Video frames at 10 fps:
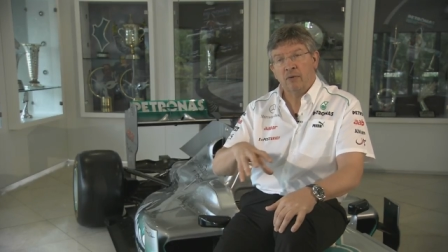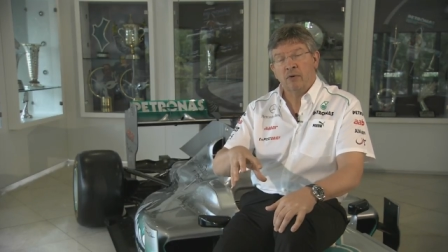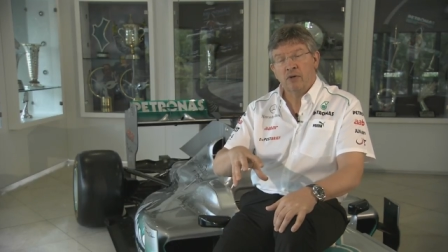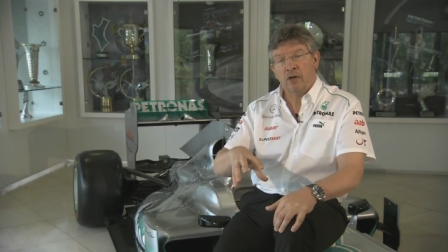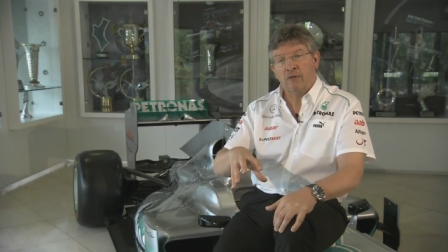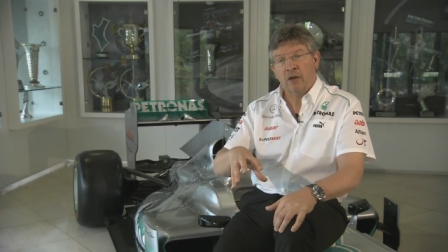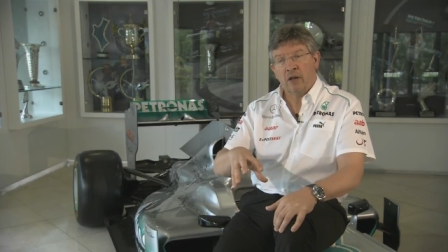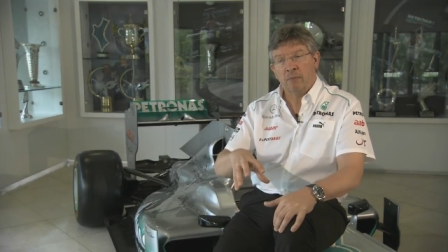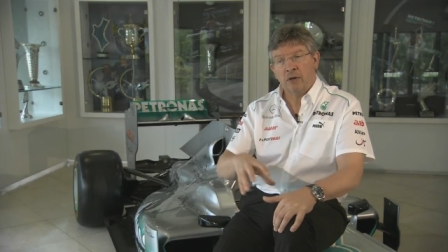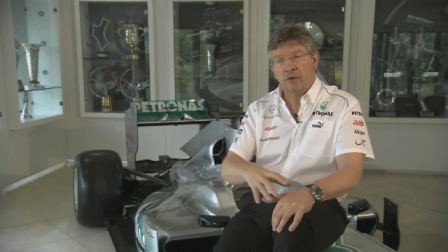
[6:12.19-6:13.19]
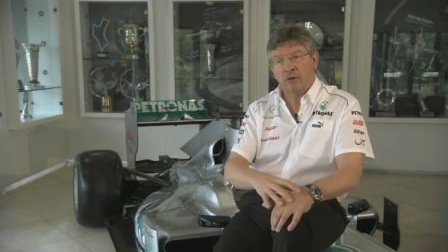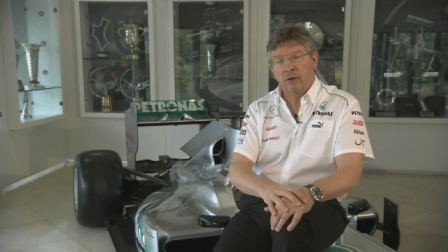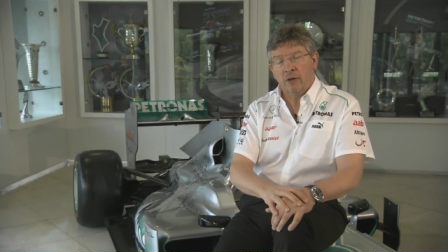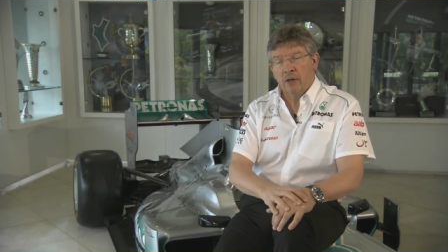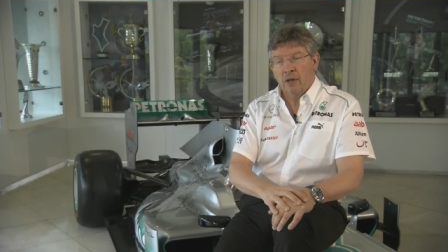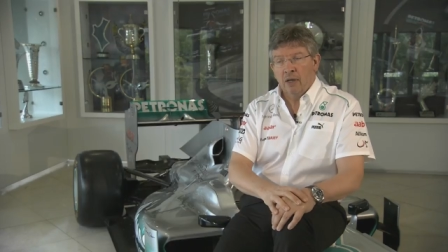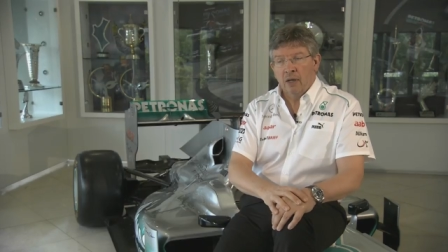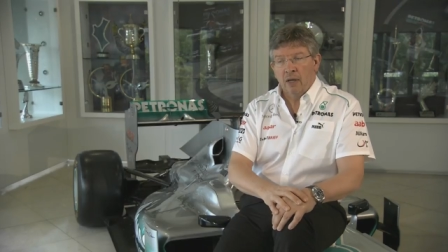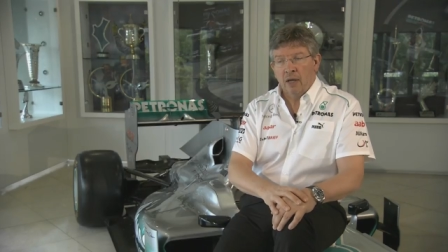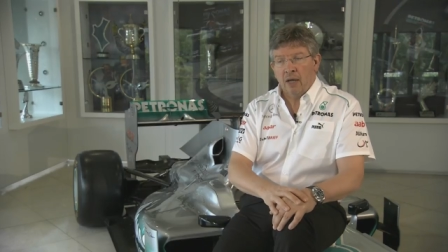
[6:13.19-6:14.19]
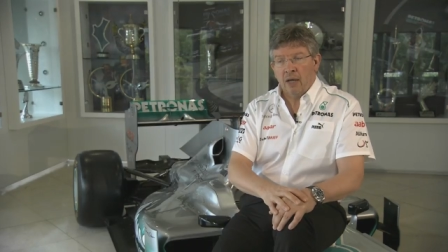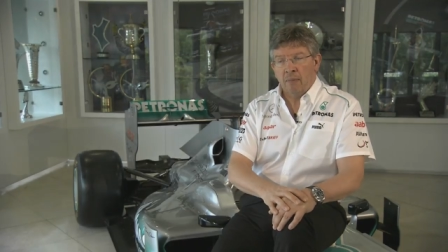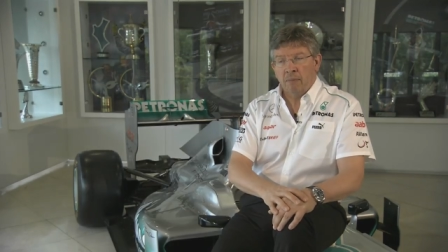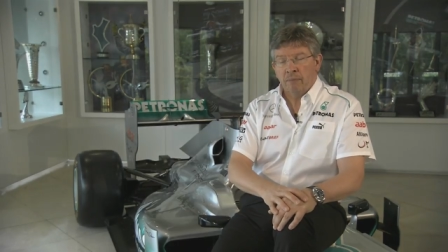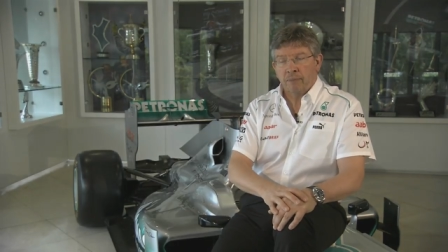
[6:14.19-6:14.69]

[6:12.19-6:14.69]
to achieve that ambition. Um,